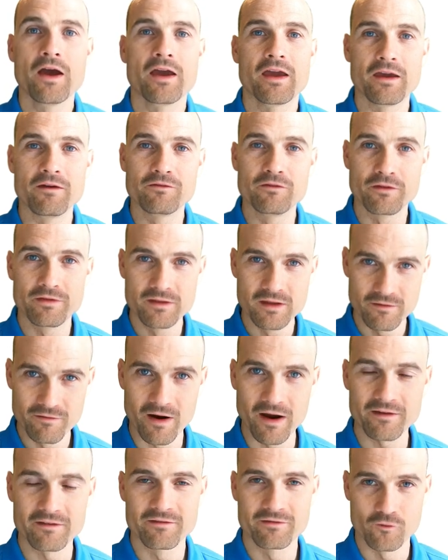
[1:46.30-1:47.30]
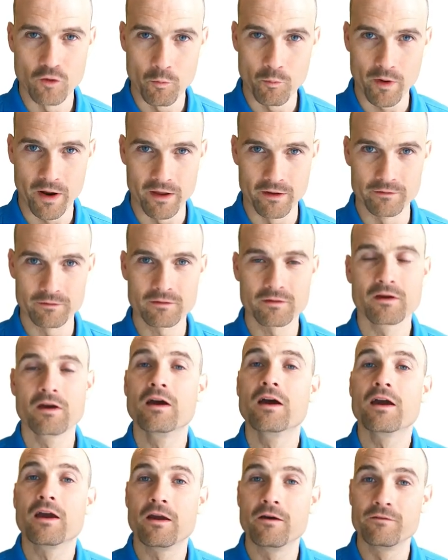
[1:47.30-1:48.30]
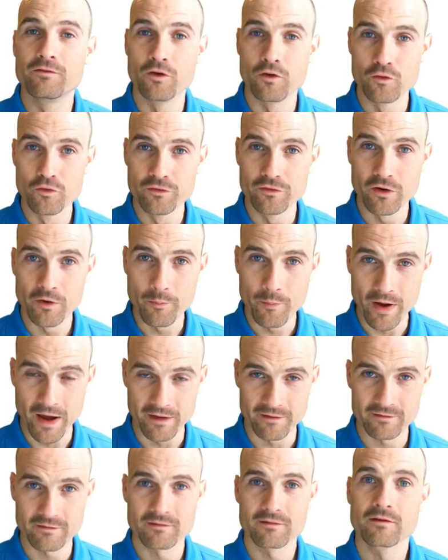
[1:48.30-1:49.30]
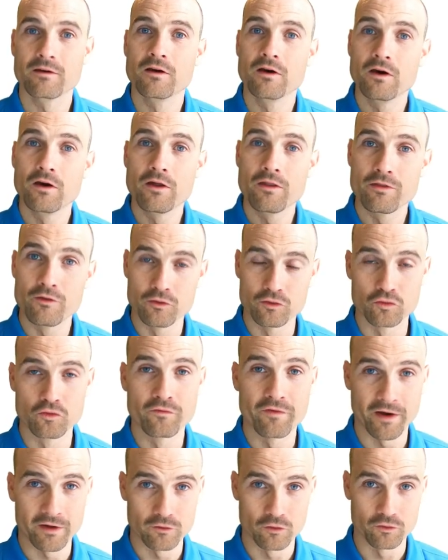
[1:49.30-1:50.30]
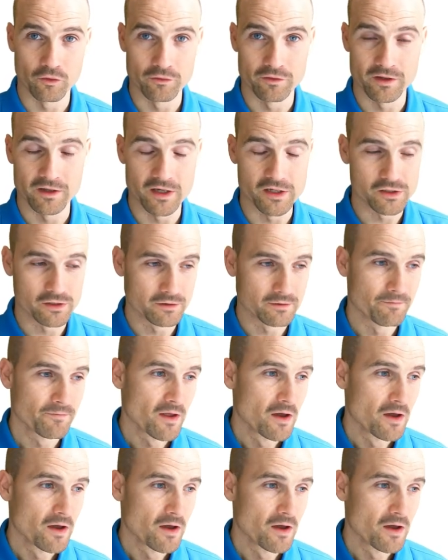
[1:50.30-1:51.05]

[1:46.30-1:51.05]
if the device is compliant, if the user passes the two-factor authentication.